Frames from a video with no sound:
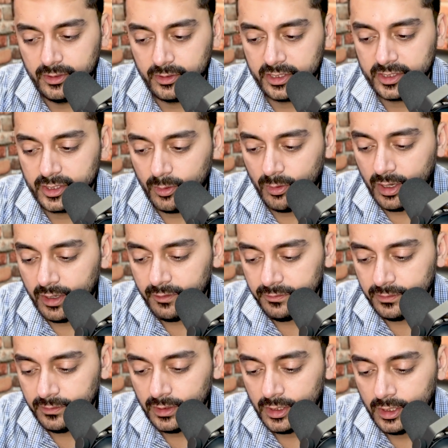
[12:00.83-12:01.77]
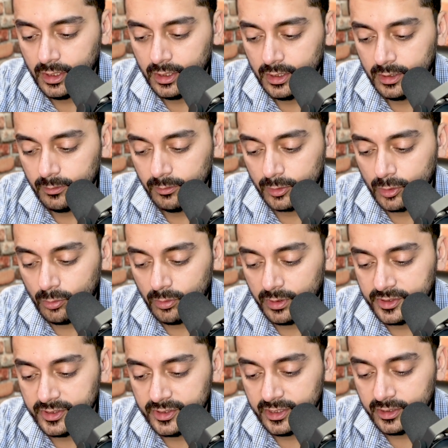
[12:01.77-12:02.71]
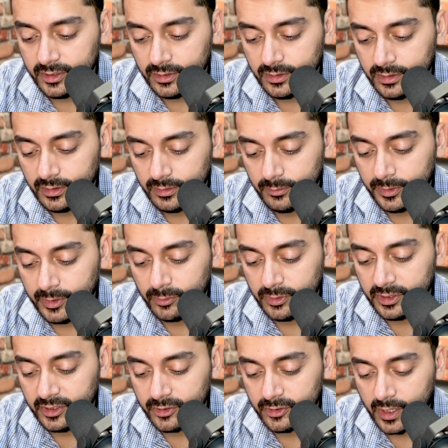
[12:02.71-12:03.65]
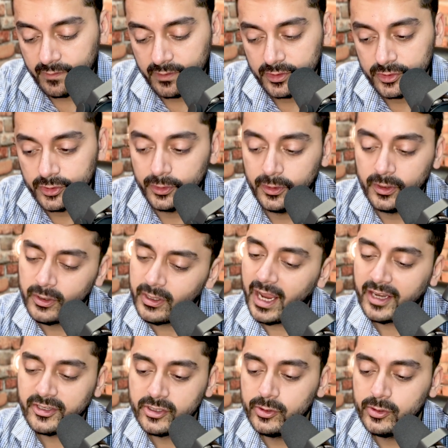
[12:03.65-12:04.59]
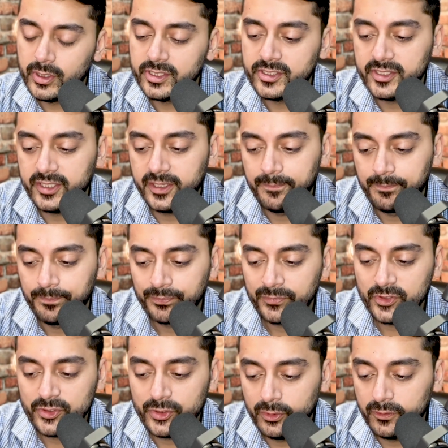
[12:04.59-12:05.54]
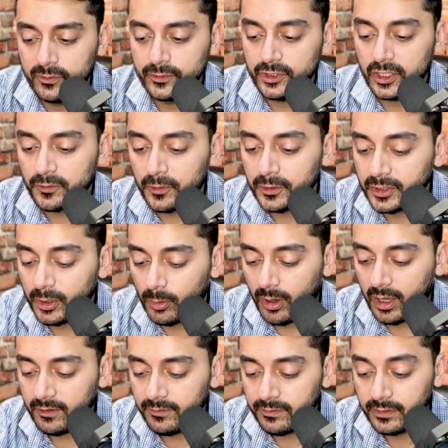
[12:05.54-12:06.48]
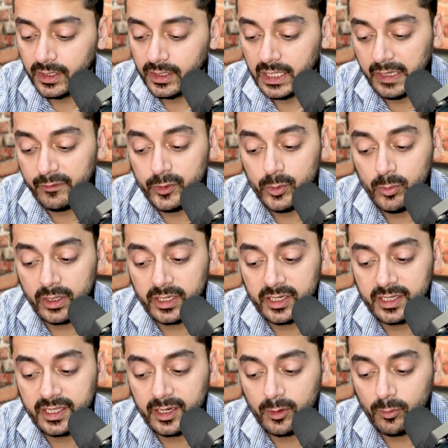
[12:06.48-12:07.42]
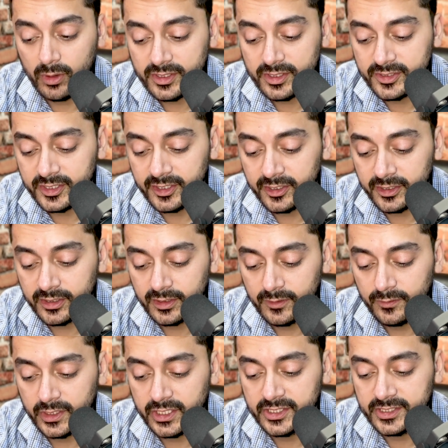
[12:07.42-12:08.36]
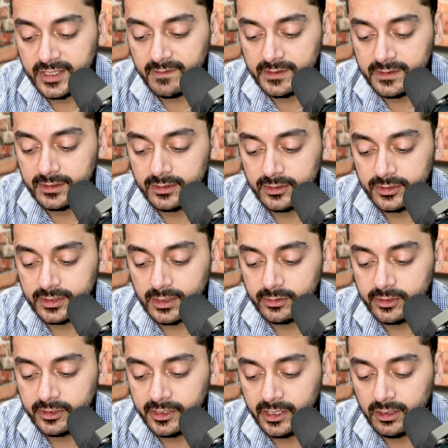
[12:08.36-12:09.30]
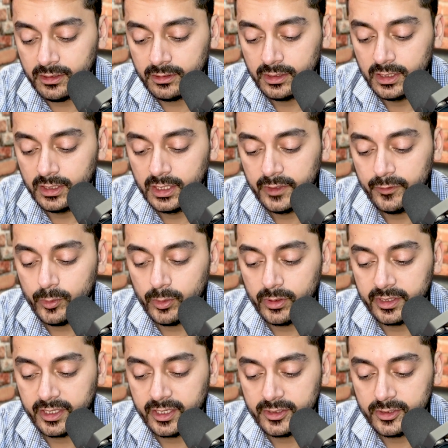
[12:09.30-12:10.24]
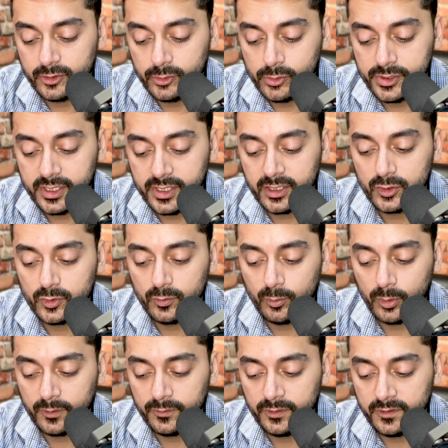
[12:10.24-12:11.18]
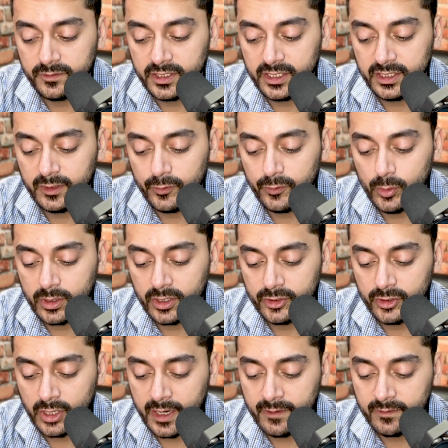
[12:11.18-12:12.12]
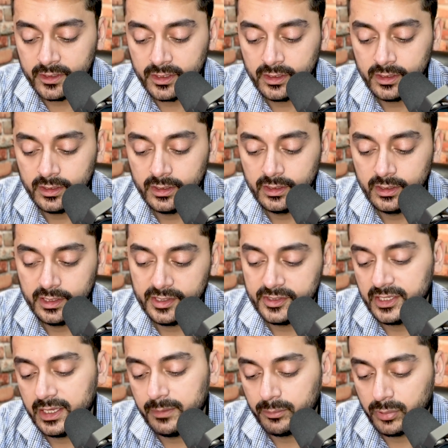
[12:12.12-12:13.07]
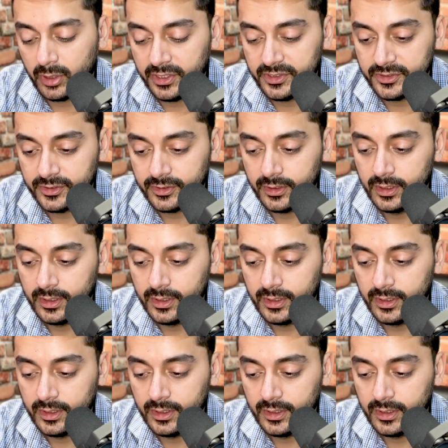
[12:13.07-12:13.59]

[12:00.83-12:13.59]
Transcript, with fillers: Okay, Tawaf. We'll go 1-seater. We don't need a driver. So, okay, actually, you can see it. So just for Tawaf, if you wanted to get a 1-seater, 57 Saudi Riyal. If you want to get 2-seaters, 115. If you want a driver, same price.